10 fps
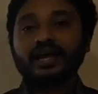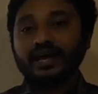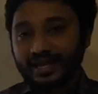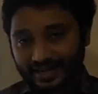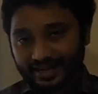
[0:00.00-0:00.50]

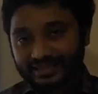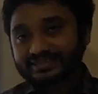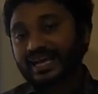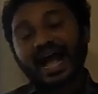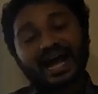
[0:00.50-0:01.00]
He
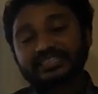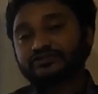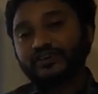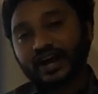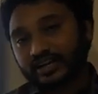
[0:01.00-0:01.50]
is
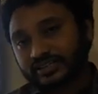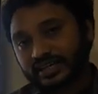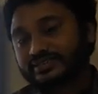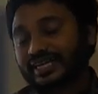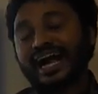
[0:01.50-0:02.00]
as ferocious